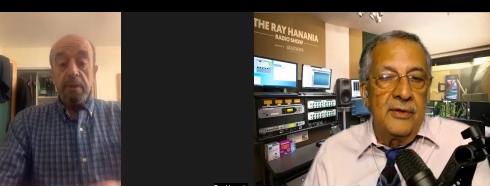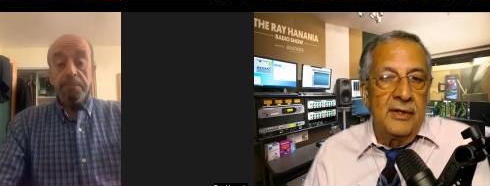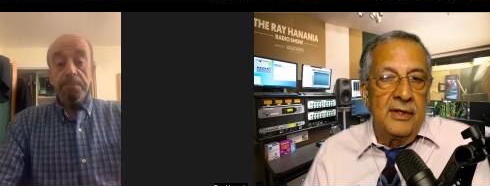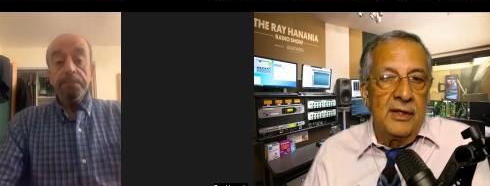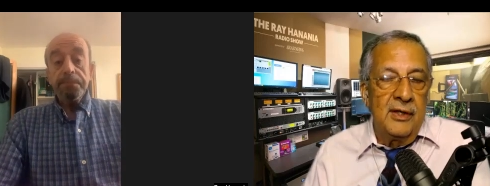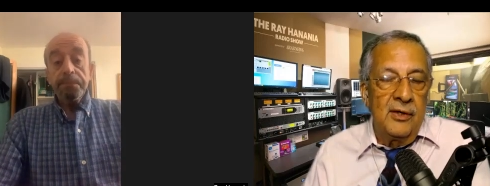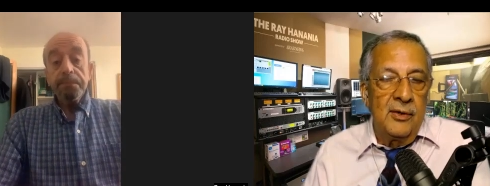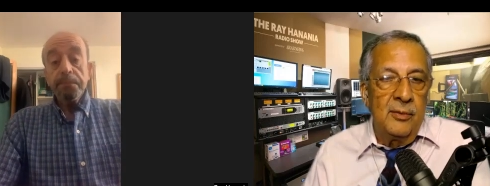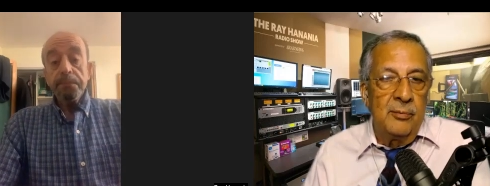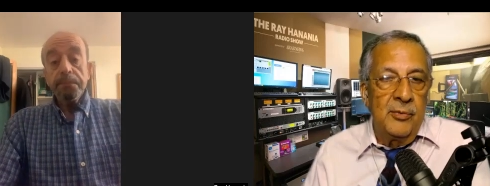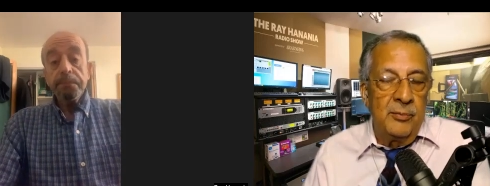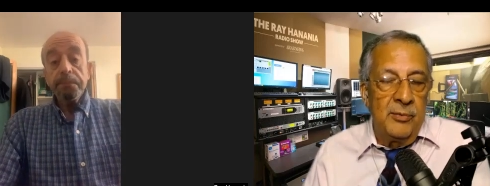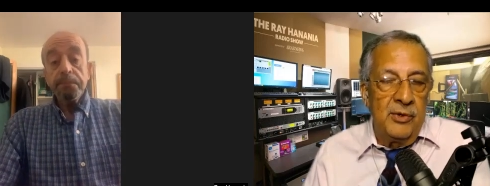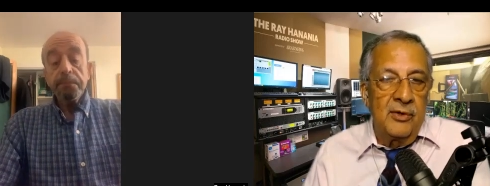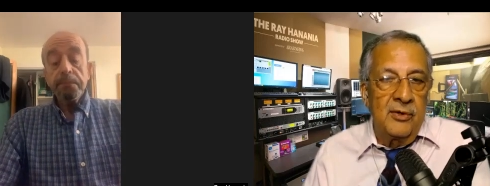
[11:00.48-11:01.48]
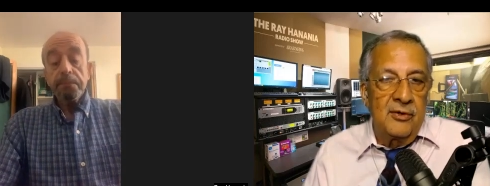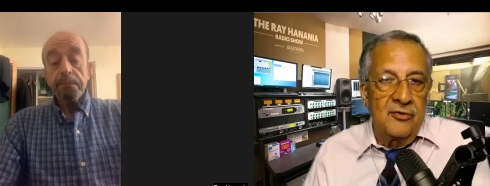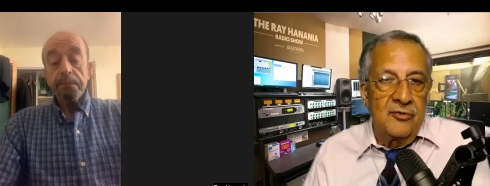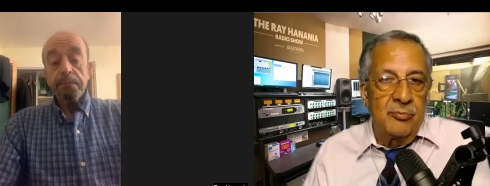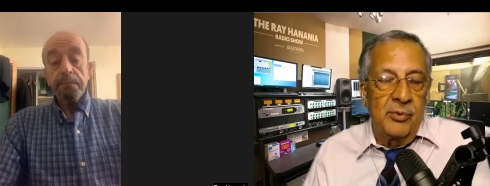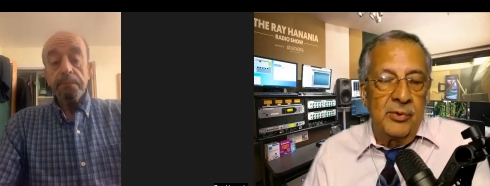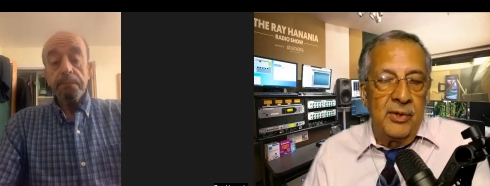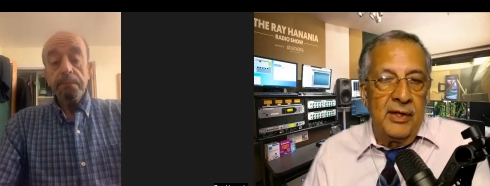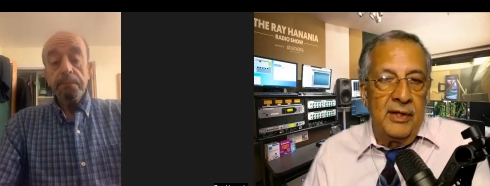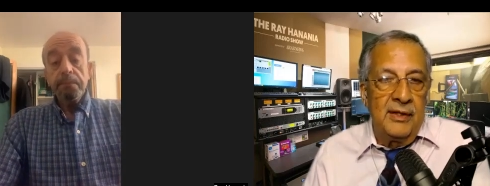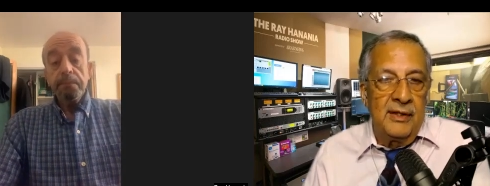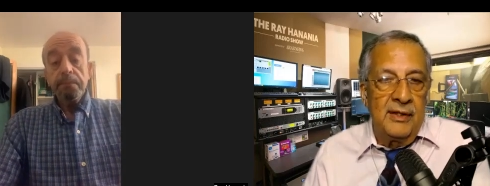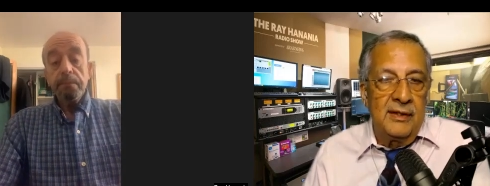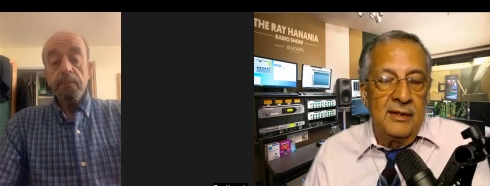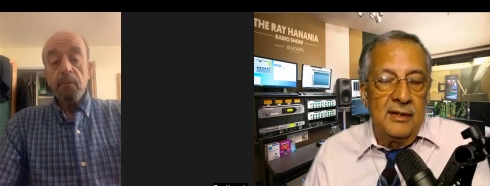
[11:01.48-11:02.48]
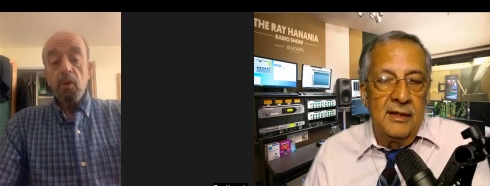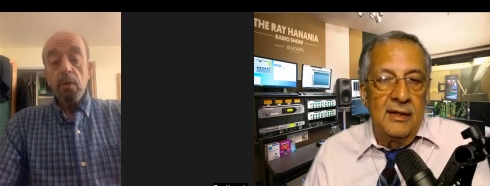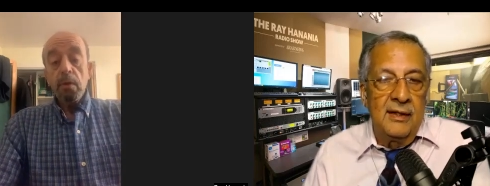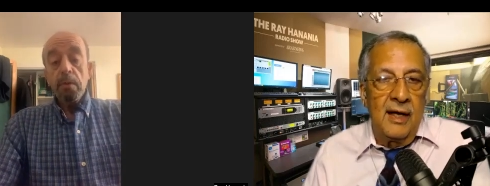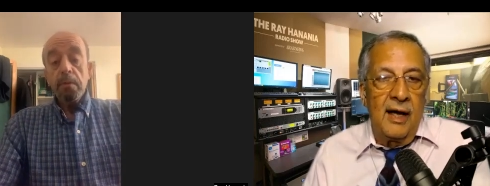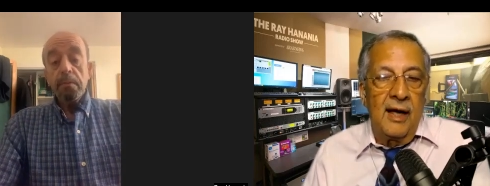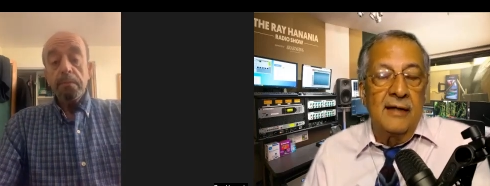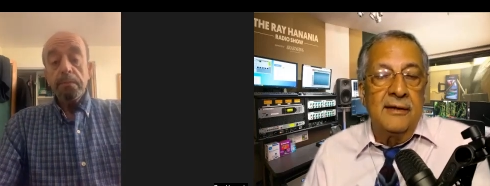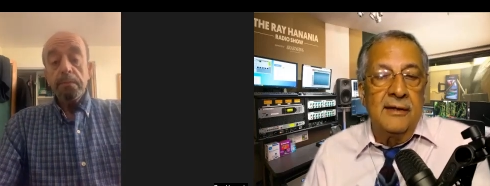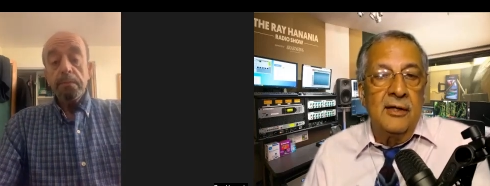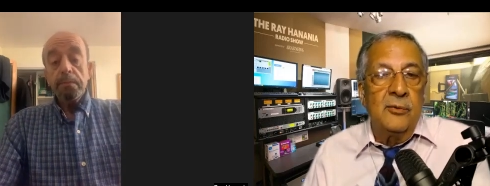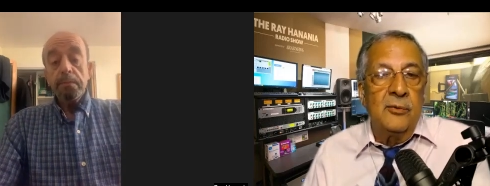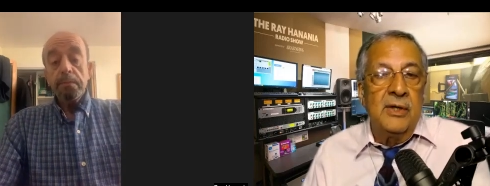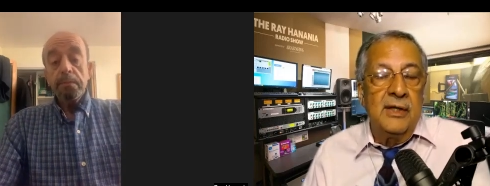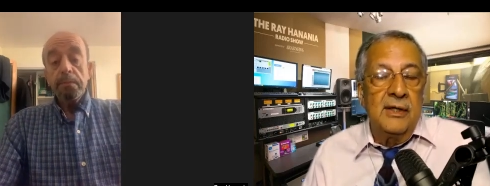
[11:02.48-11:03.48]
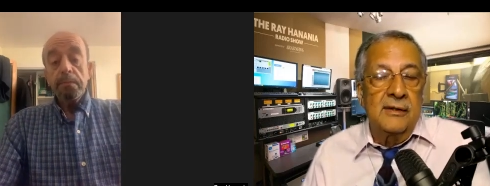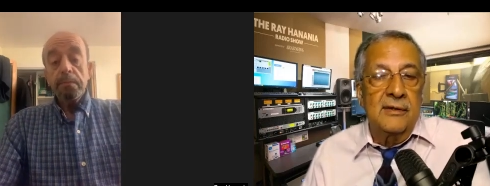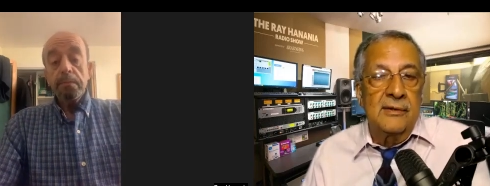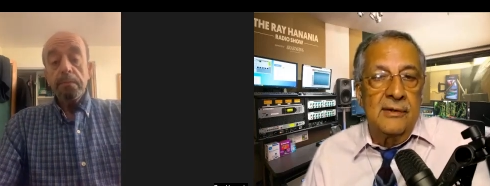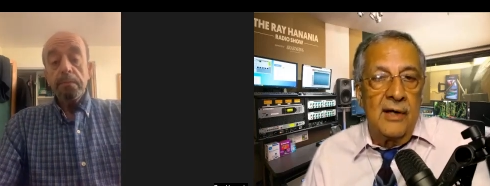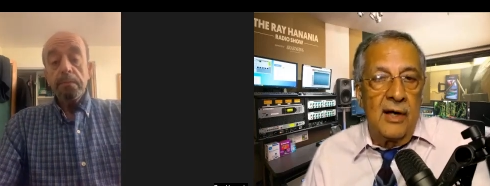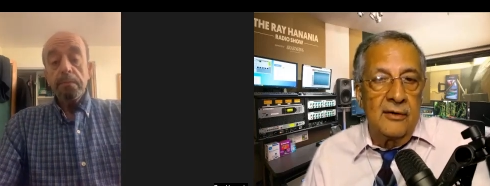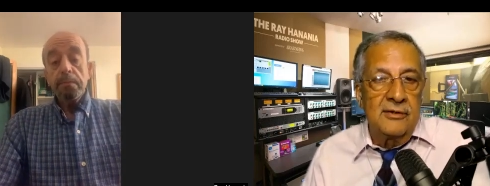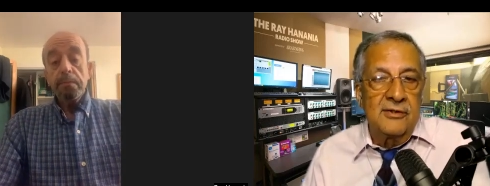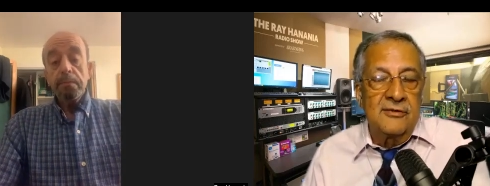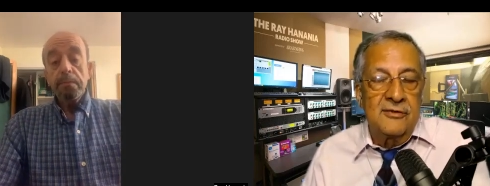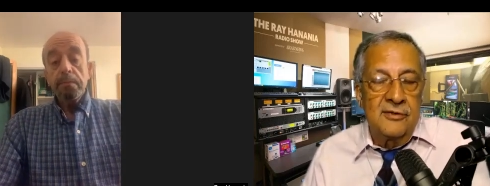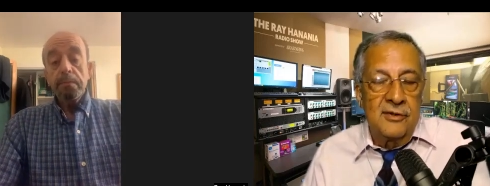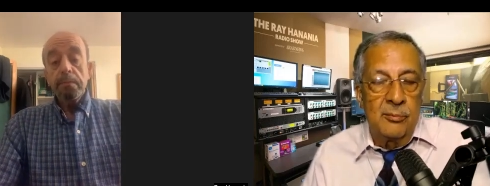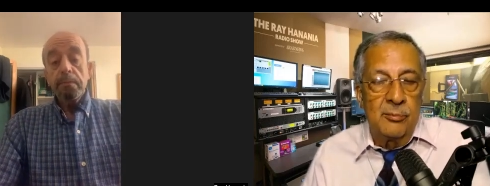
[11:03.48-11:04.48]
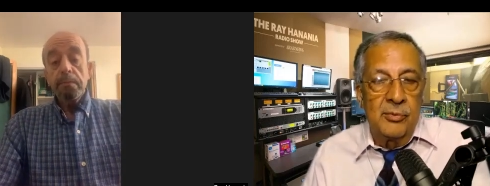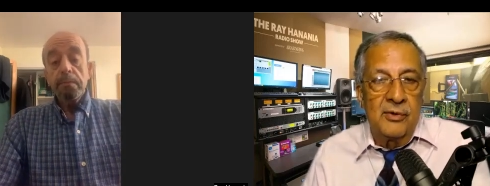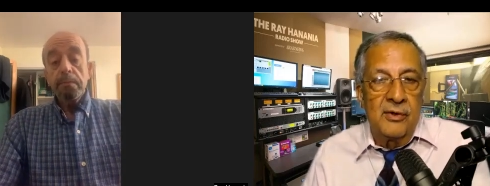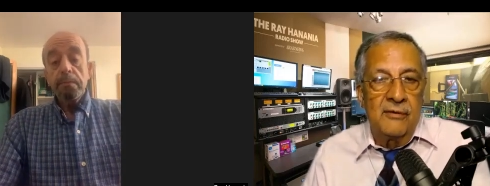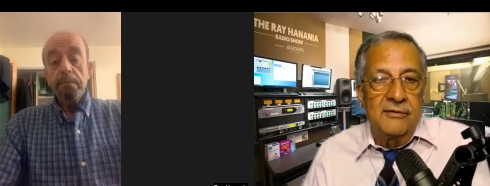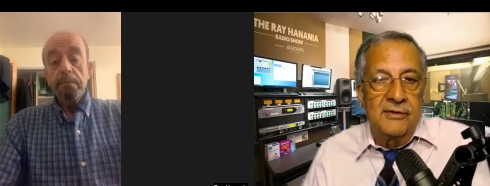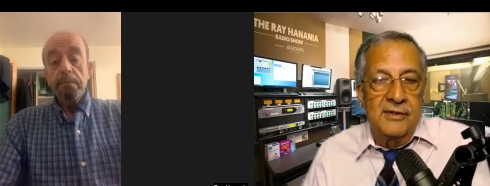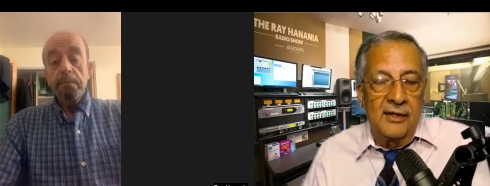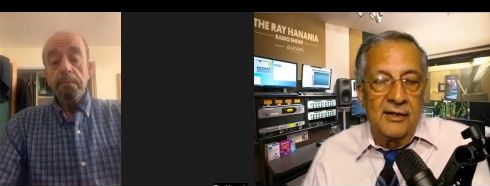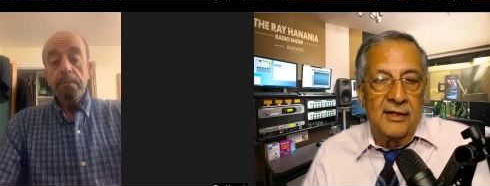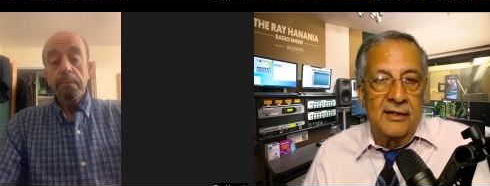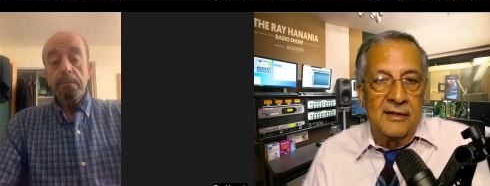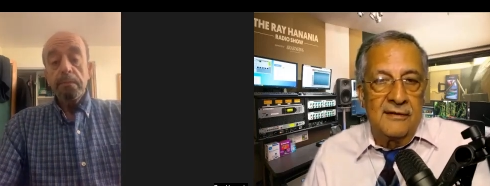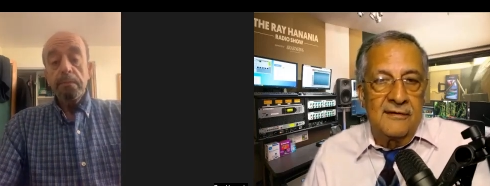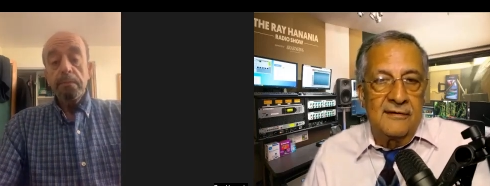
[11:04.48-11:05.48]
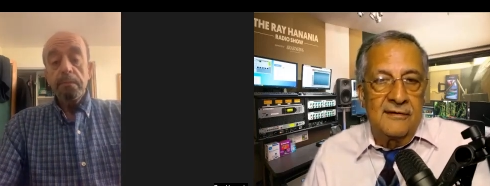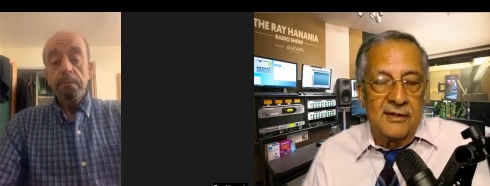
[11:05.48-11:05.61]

Speaker 1: yeah. that Arab Americans played. And I think we had the largest number of delegates,